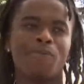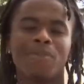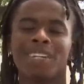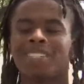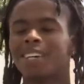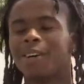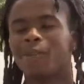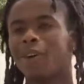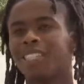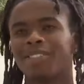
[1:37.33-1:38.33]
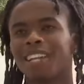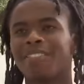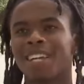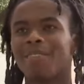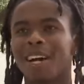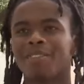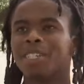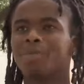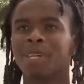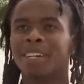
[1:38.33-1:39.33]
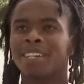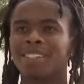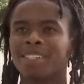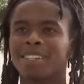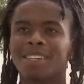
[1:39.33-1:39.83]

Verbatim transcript: It's a once-in-a-lifetime kind of experience.